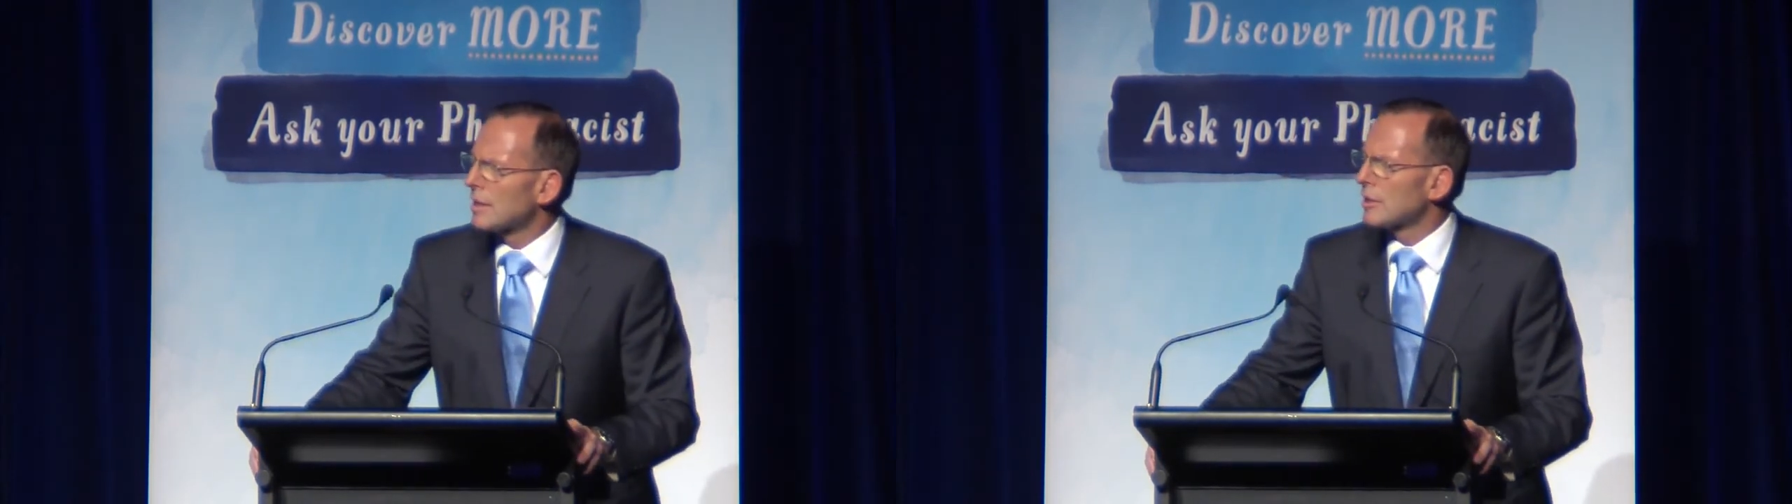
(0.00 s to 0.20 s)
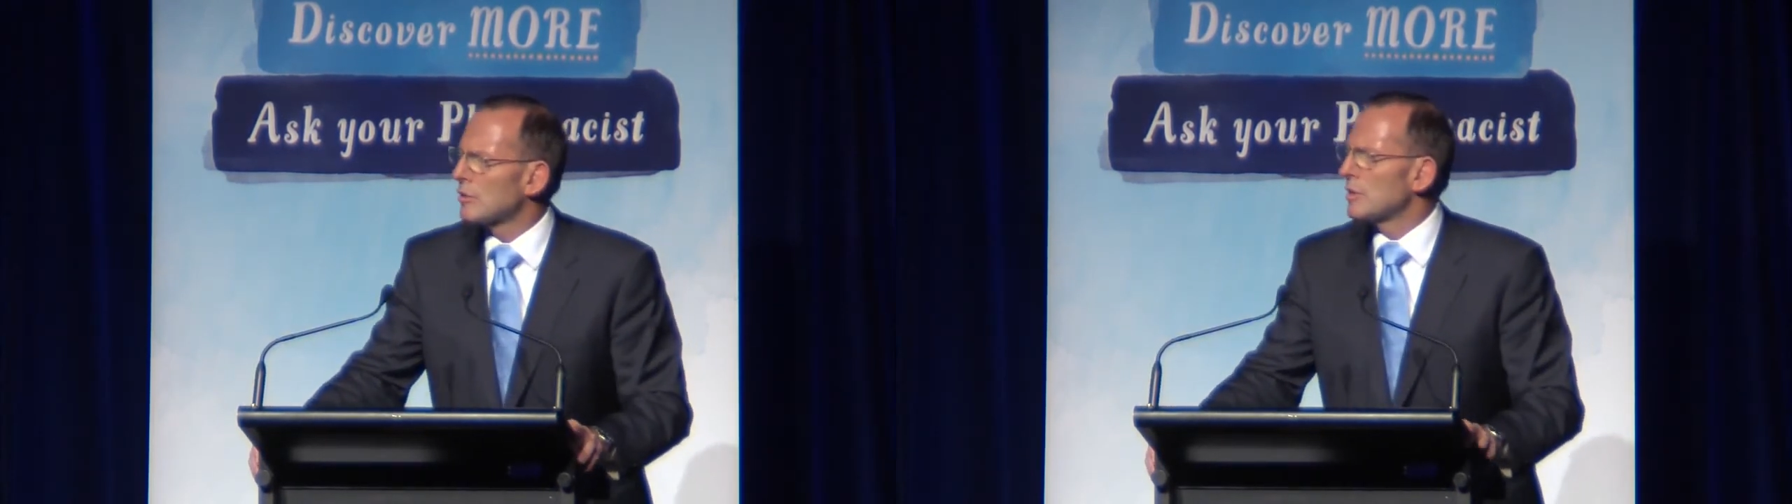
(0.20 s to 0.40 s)

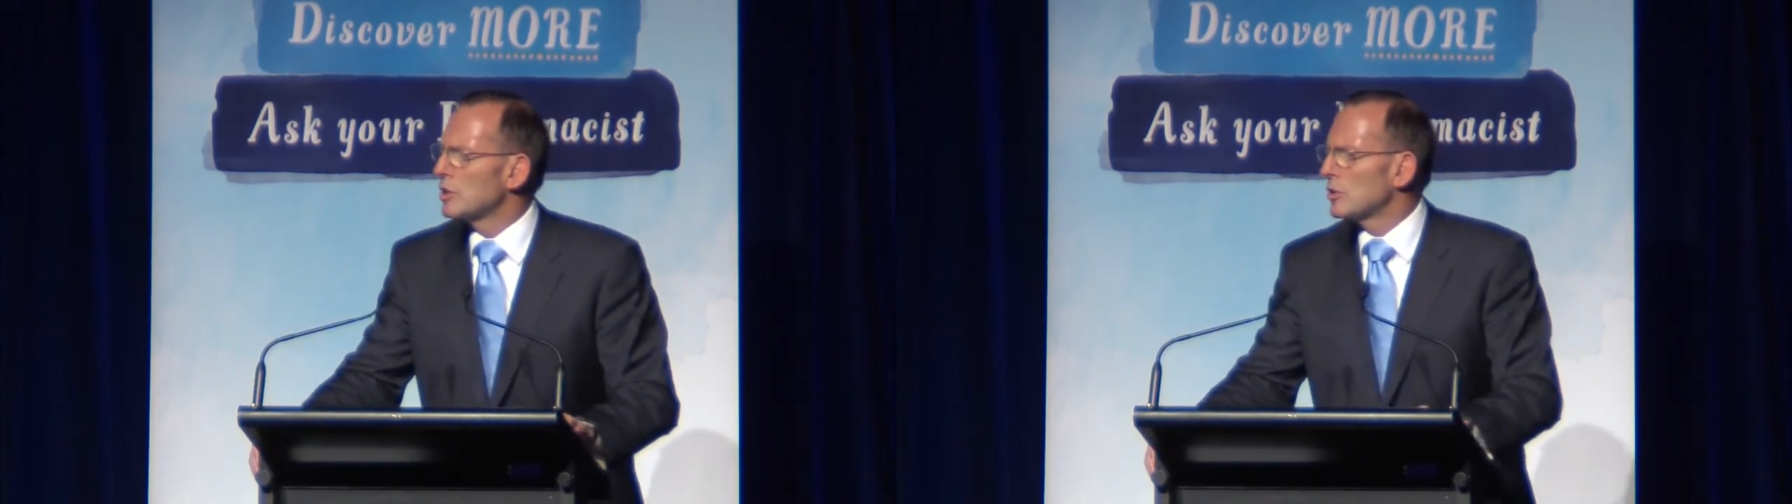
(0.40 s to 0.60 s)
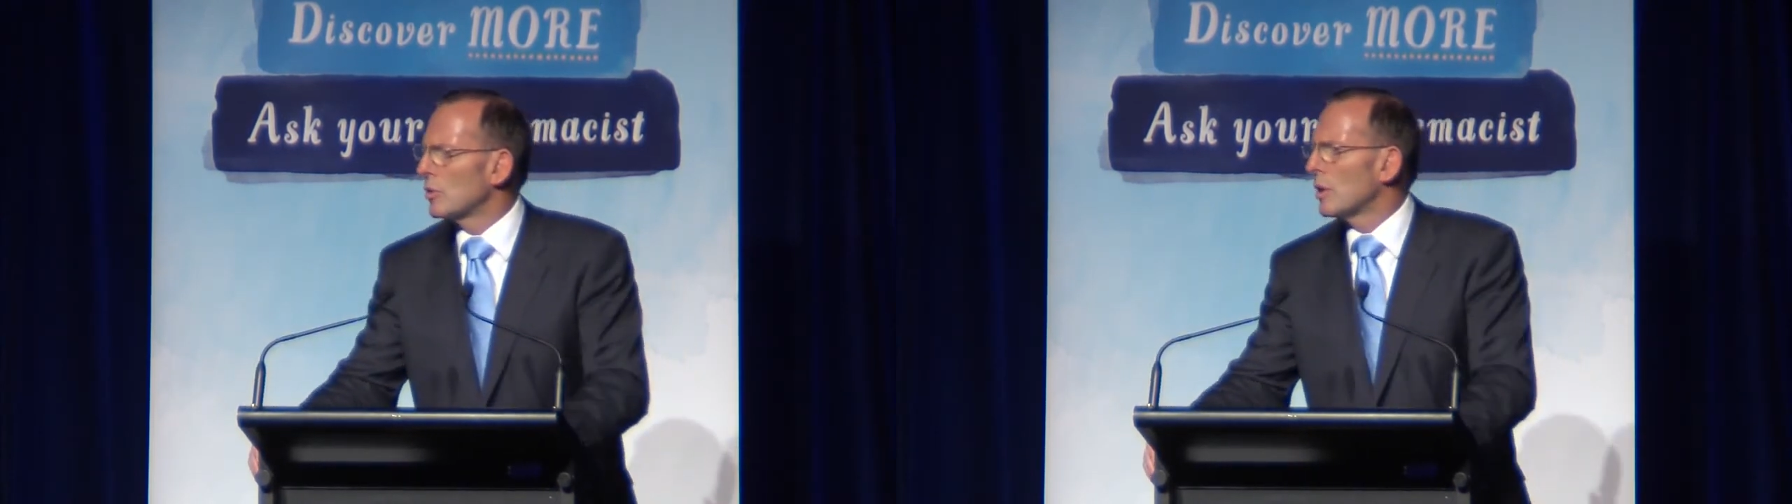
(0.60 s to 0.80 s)
to be
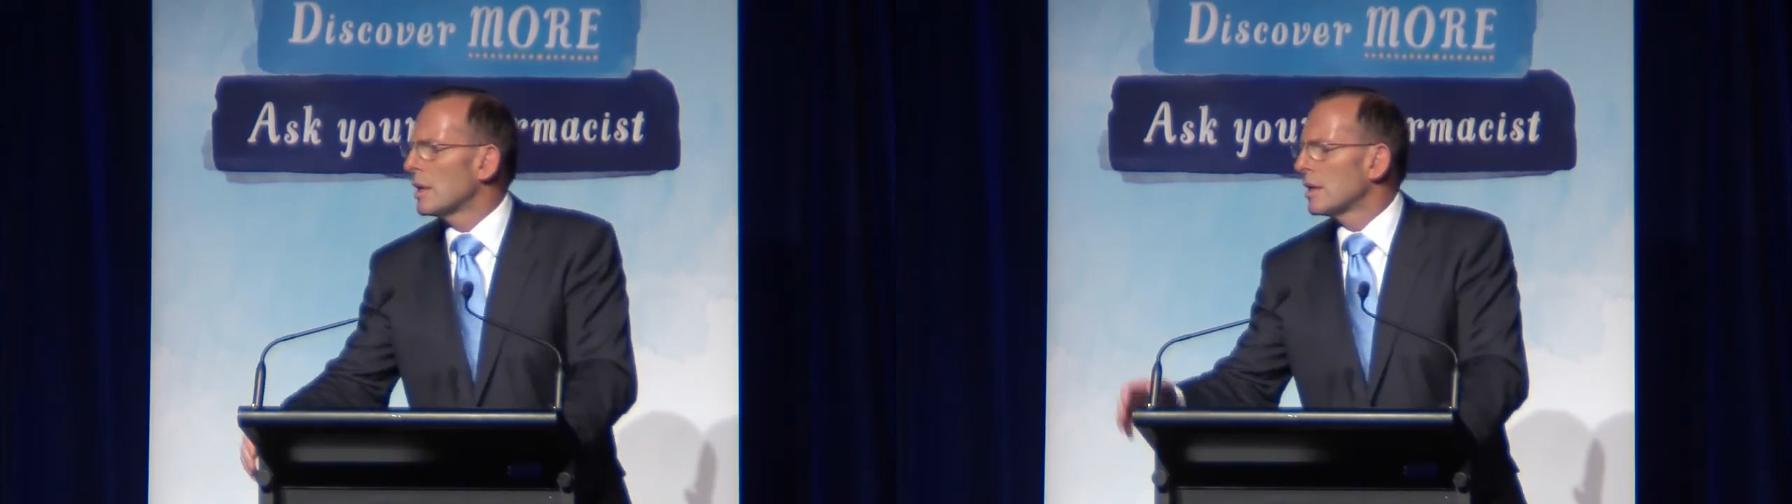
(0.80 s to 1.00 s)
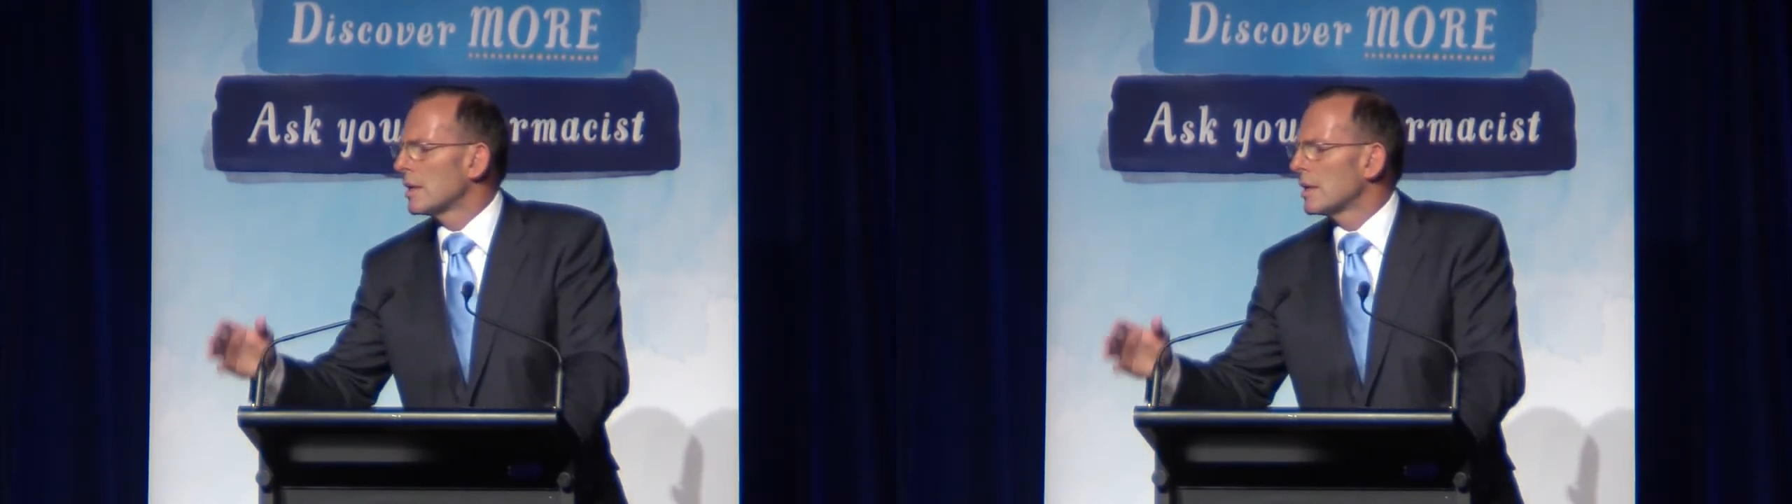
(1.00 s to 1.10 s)
sure,